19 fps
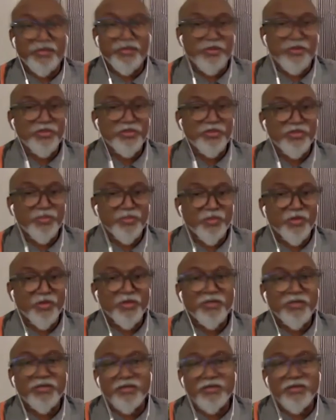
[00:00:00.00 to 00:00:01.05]
huge
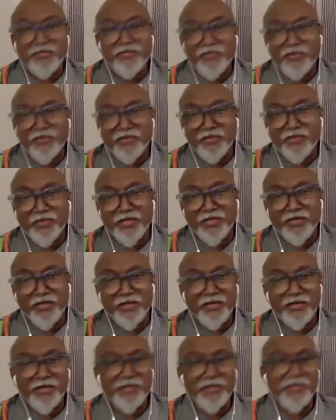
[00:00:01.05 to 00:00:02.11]
amount uh, for the
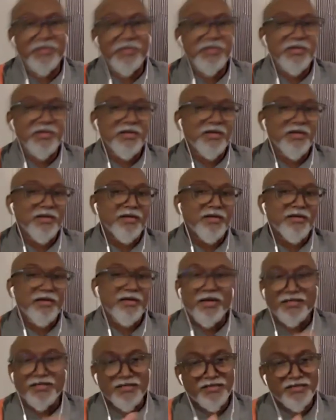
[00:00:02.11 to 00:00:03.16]
Biennale. And hmm.
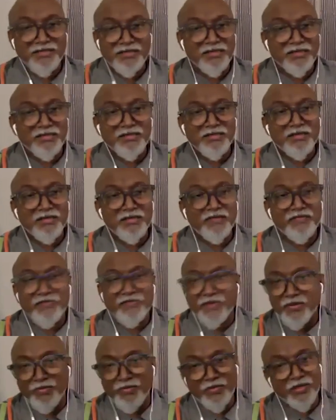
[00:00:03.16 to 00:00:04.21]
Asha Jadeja
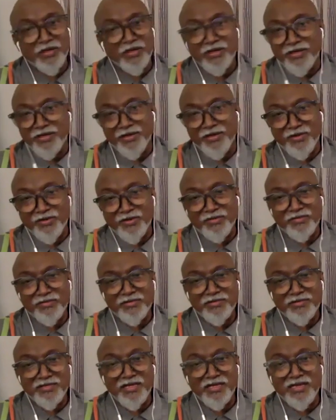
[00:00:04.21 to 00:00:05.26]
from uh, you know
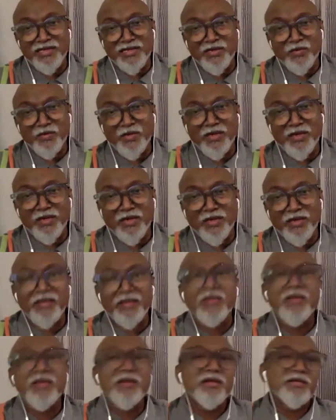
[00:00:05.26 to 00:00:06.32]
Silicon Valley,
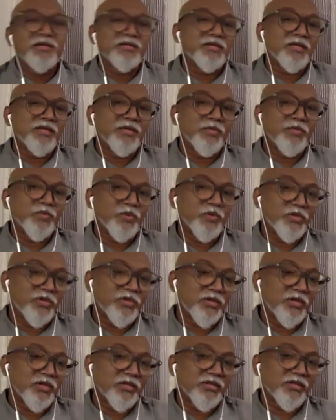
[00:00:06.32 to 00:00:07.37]
she put
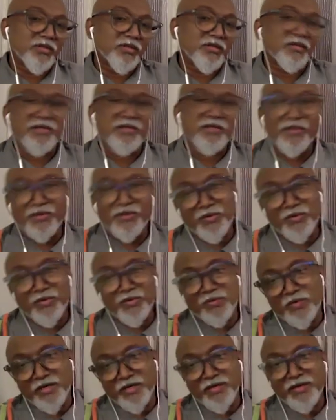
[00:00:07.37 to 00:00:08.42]
together you know
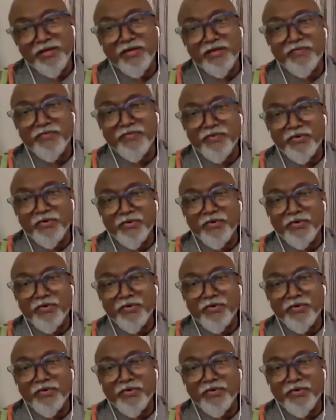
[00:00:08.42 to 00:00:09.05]
one year for